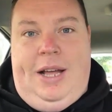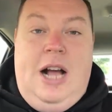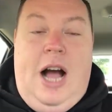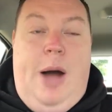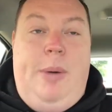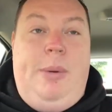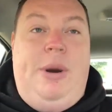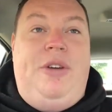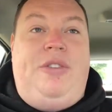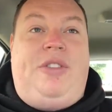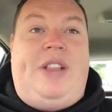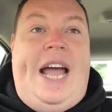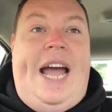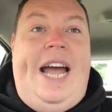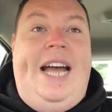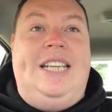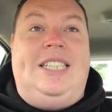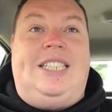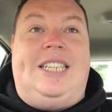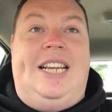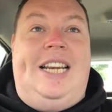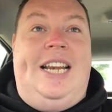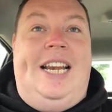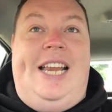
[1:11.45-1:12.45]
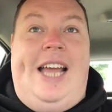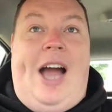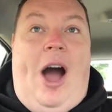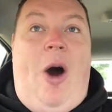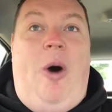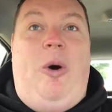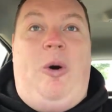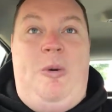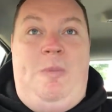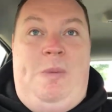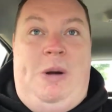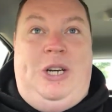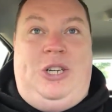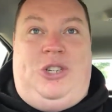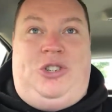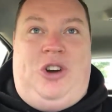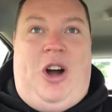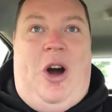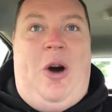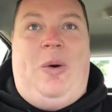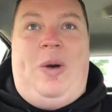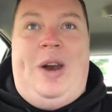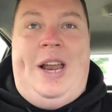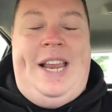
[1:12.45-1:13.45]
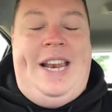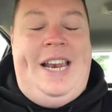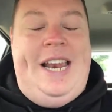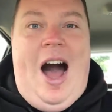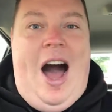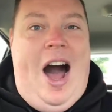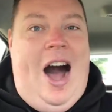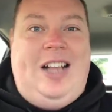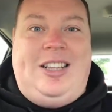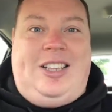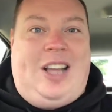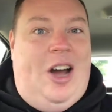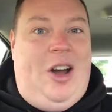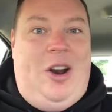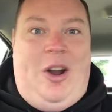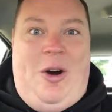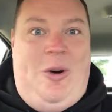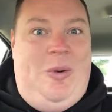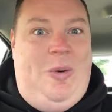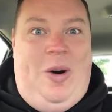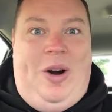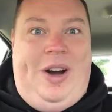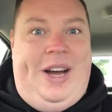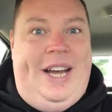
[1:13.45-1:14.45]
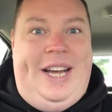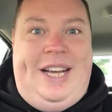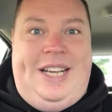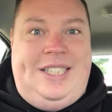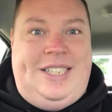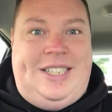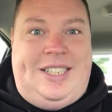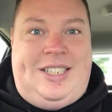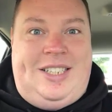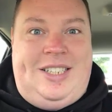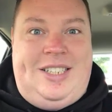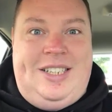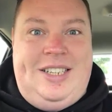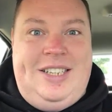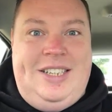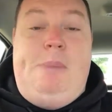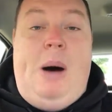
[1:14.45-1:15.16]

I mean, if that isn't the ultimate trolling, I don't know what is.